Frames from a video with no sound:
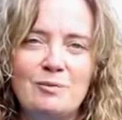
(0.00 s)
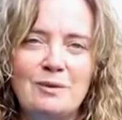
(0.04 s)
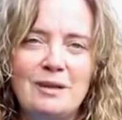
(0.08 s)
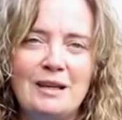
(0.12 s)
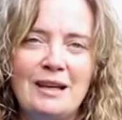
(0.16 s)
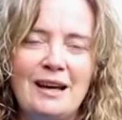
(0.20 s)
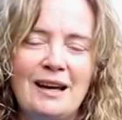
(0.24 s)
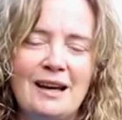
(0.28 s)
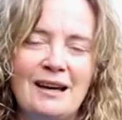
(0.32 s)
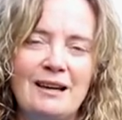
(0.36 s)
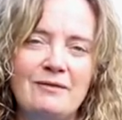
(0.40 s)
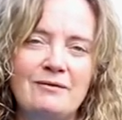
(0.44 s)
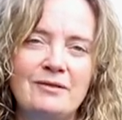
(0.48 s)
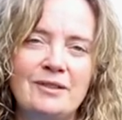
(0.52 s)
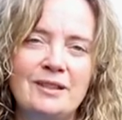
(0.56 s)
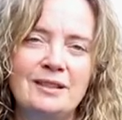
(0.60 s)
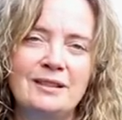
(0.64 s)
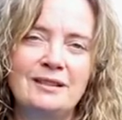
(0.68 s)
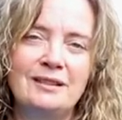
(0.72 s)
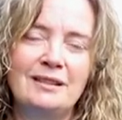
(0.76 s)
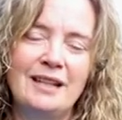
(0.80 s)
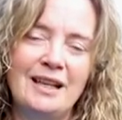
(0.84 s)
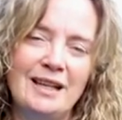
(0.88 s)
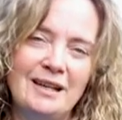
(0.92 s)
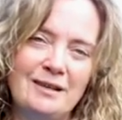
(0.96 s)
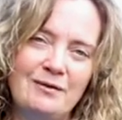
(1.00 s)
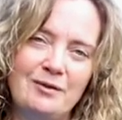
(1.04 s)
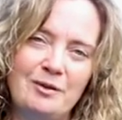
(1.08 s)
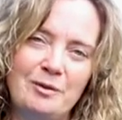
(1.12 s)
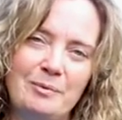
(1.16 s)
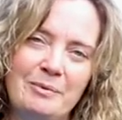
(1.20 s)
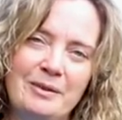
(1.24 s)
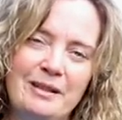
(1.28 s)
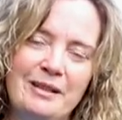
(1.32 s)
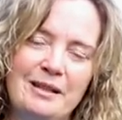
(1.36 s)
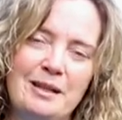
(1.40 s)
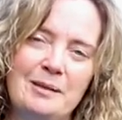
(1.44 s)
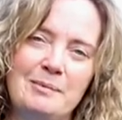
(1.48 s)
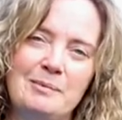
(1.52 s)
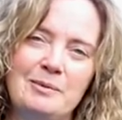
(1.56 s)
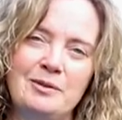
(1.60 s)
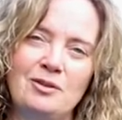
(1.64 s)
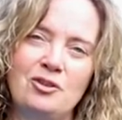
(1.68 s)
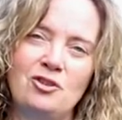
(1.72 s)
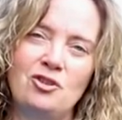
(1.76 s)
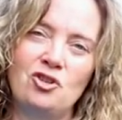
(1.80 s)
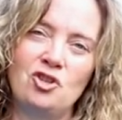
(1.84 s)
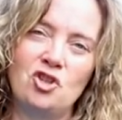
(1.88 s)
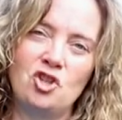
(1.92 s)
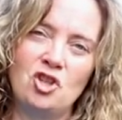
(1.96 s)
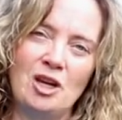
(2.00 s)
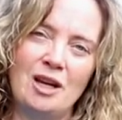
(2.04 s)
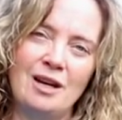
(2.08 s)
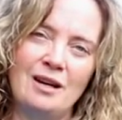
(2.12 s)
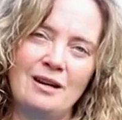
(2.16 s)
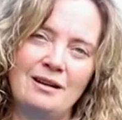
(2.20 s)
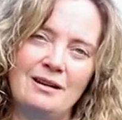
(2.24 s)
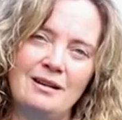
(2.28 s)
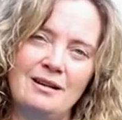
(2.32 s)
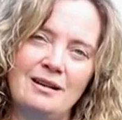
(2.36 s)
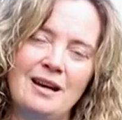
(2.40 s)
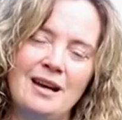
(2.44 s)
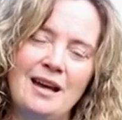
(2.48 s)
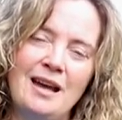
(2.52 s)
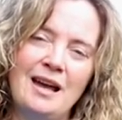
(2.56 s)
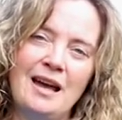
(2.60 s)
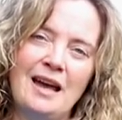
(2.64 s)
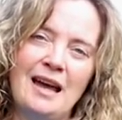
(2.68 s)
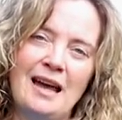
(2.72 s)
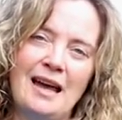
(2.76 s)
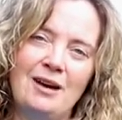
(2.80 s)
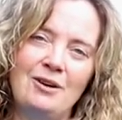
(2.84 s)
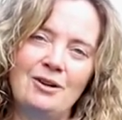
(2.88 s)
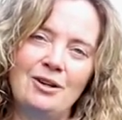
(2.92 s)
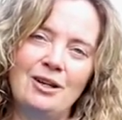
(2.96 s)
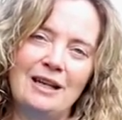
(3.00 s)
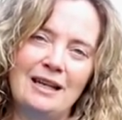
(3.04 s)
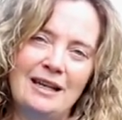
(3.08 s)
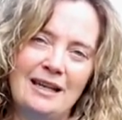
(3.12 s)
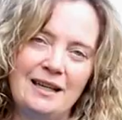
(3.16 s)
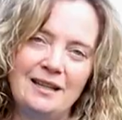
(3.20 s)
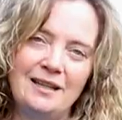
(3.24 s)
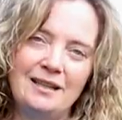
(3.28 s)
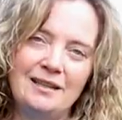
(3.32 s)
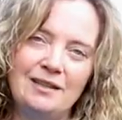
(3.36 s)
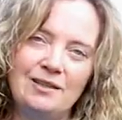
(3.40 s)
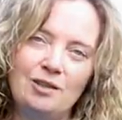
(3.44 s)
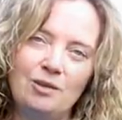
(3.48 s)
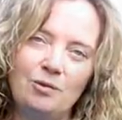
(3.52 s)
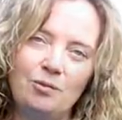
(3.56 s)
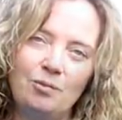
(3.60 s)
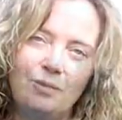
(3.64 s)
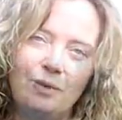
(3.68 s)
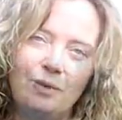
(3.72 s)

We have loved being able to share our eggs